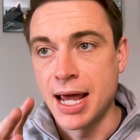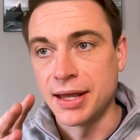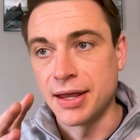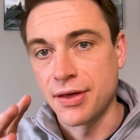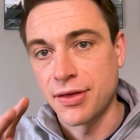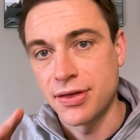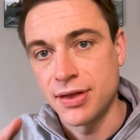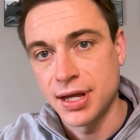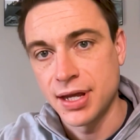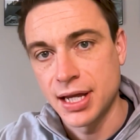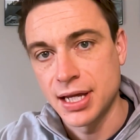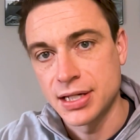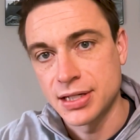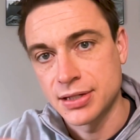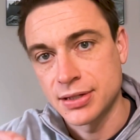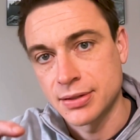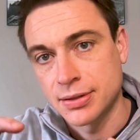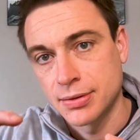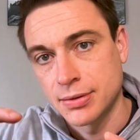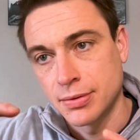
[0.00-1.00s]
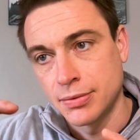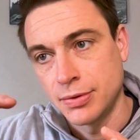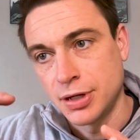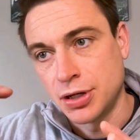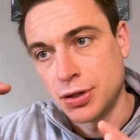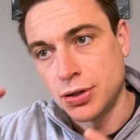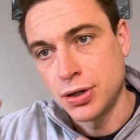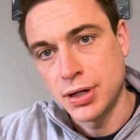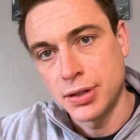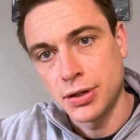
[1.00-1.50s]
and the thing thing is, we
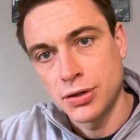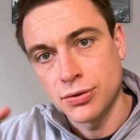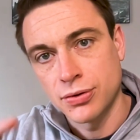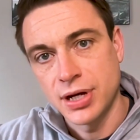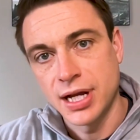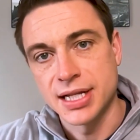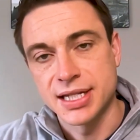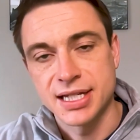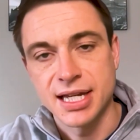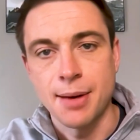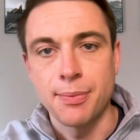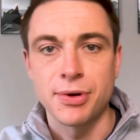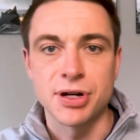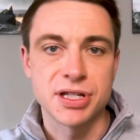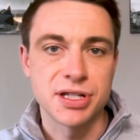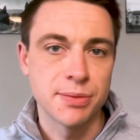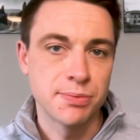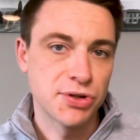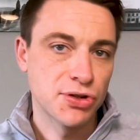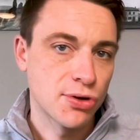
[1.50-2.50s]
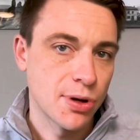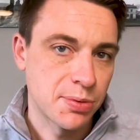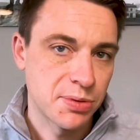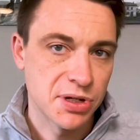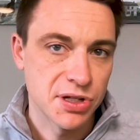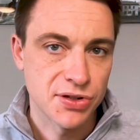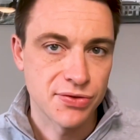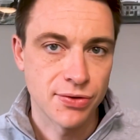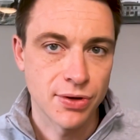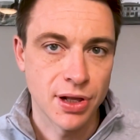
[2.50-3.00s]
could create separate
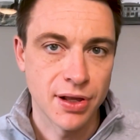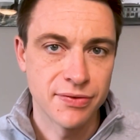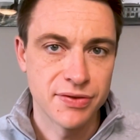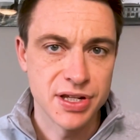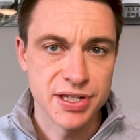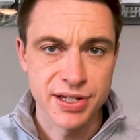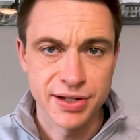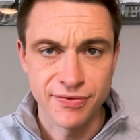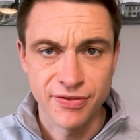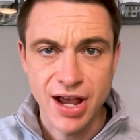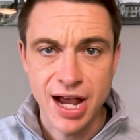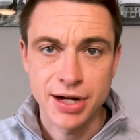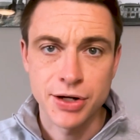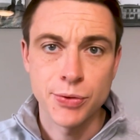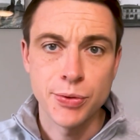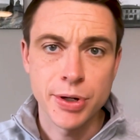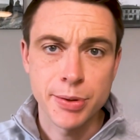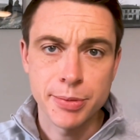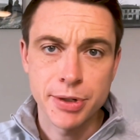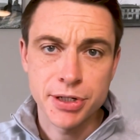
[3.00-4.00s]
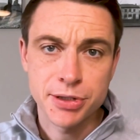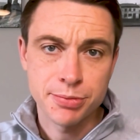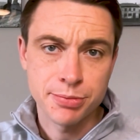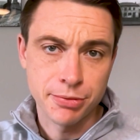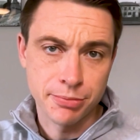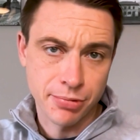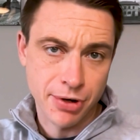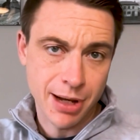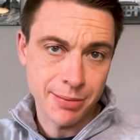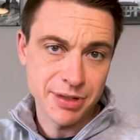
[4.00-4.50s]
subscriptions for all of these. In fact, QuickBooks
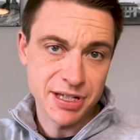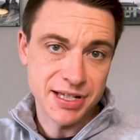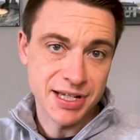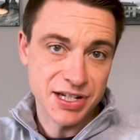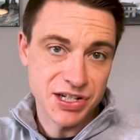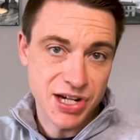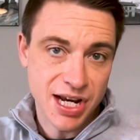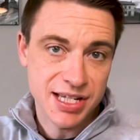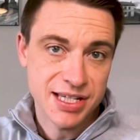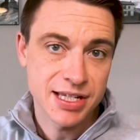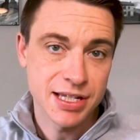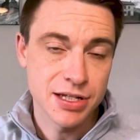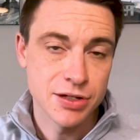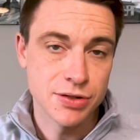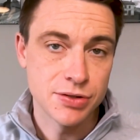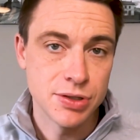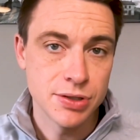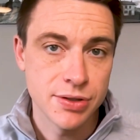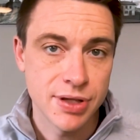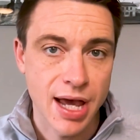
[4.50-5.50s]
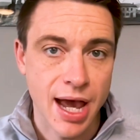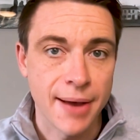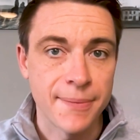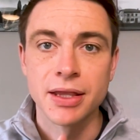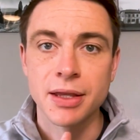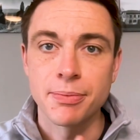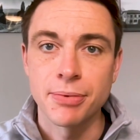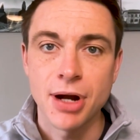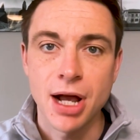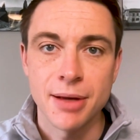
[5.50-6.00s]
would probably suggest that you do that.
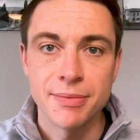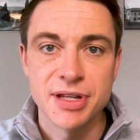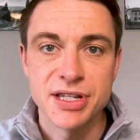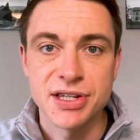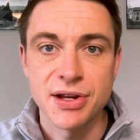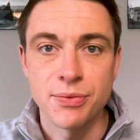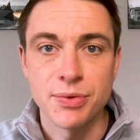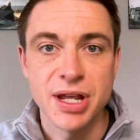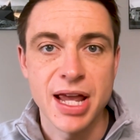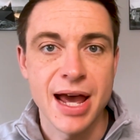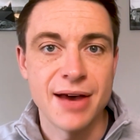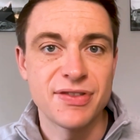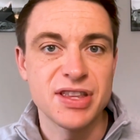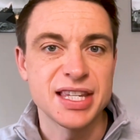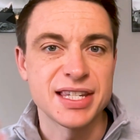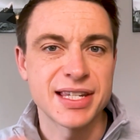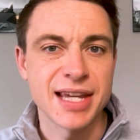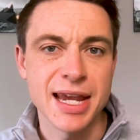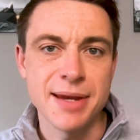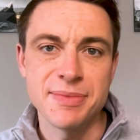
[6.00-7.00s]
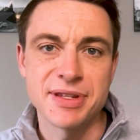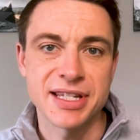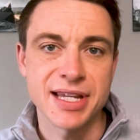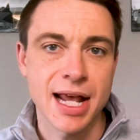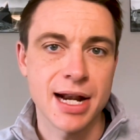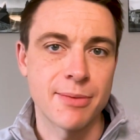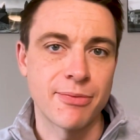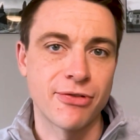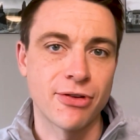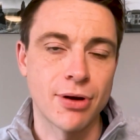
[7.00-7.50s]
The problem is that we have the same
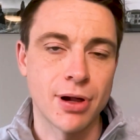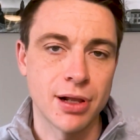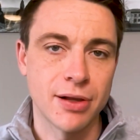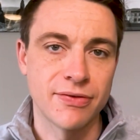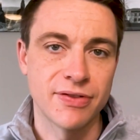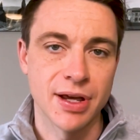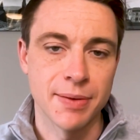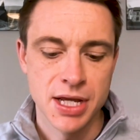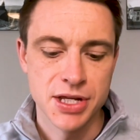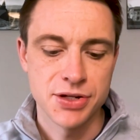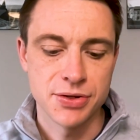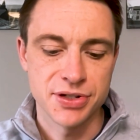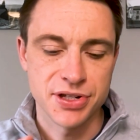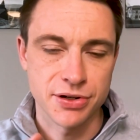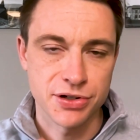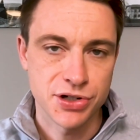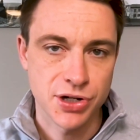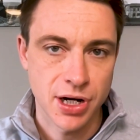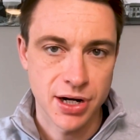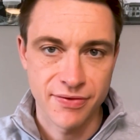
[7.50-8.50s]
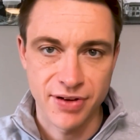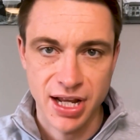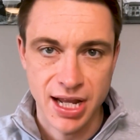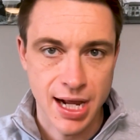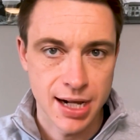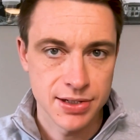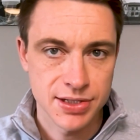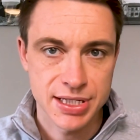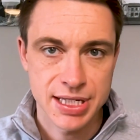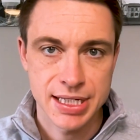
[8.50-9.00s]
setup for all of them. So is our chart of
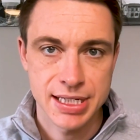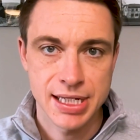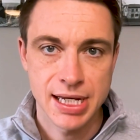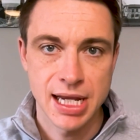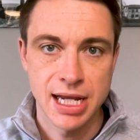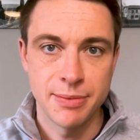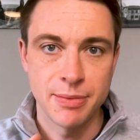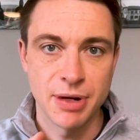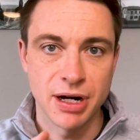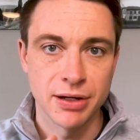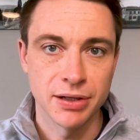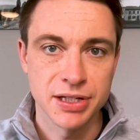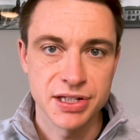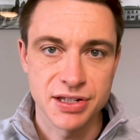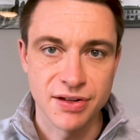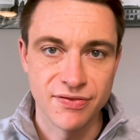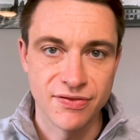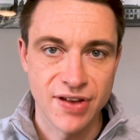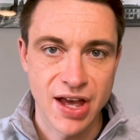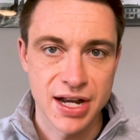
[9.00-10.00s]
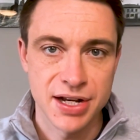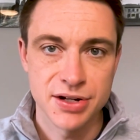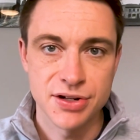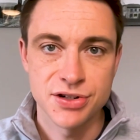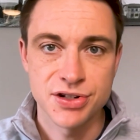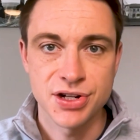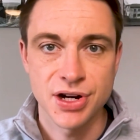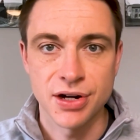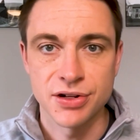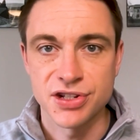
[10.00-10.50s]
accounts the same? Our list of
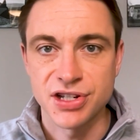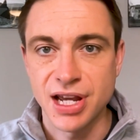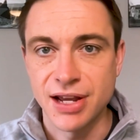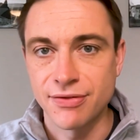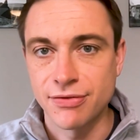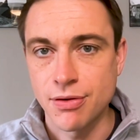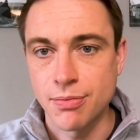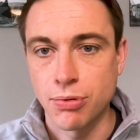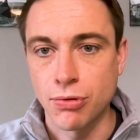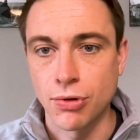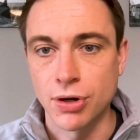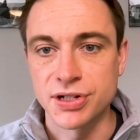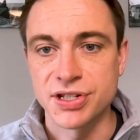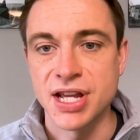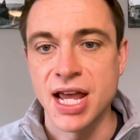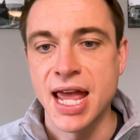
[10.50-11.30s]
vendors, our saved reports?